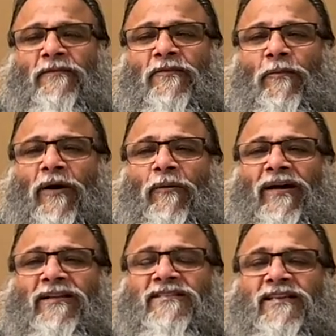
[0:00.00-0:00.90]
So
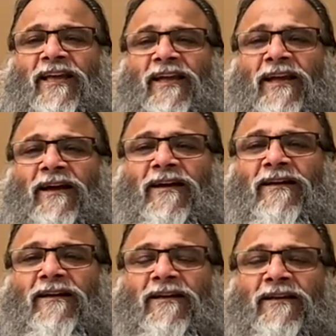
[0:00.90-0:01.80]
Bhagwan is saying
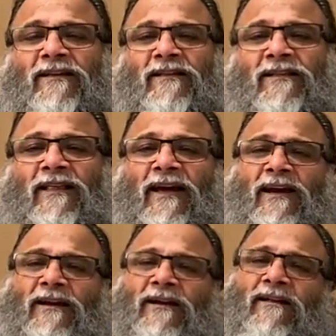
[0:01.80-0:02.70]

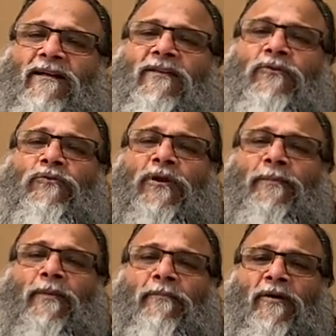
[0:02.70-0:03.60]
that you
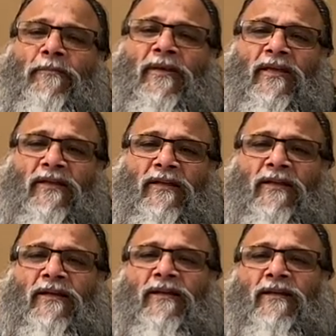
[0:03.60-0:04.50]
remember
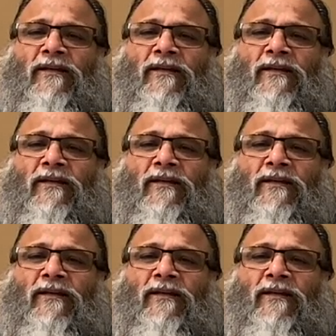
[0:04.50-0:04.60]
me.